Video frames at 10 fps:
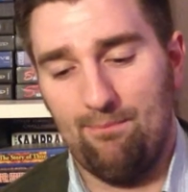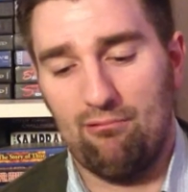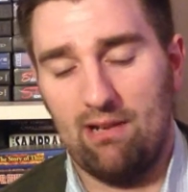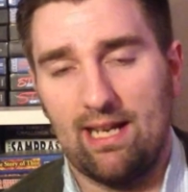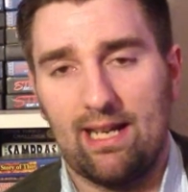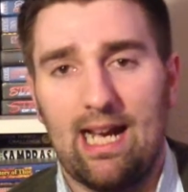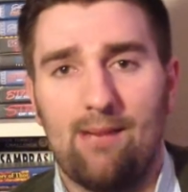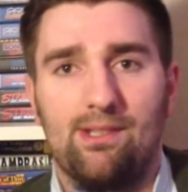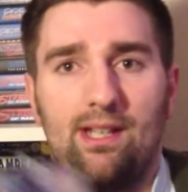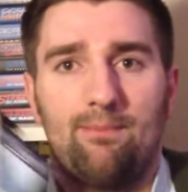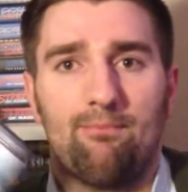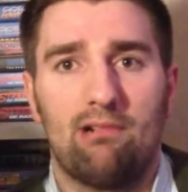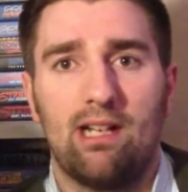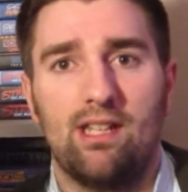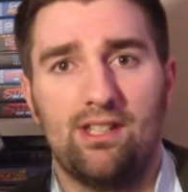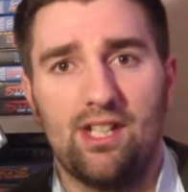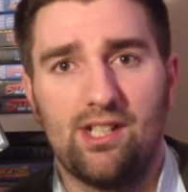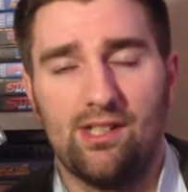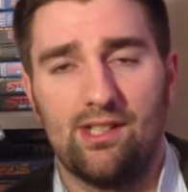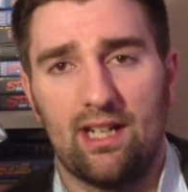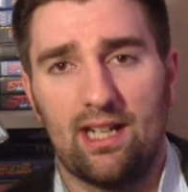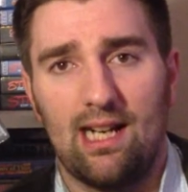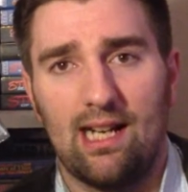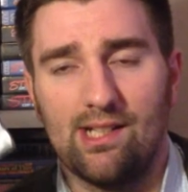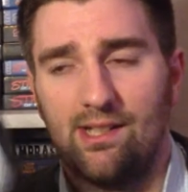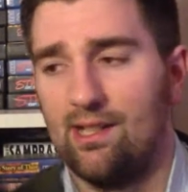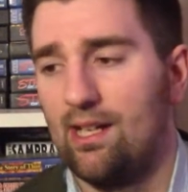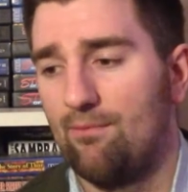Brilliant games and a brilliant addition to the collection.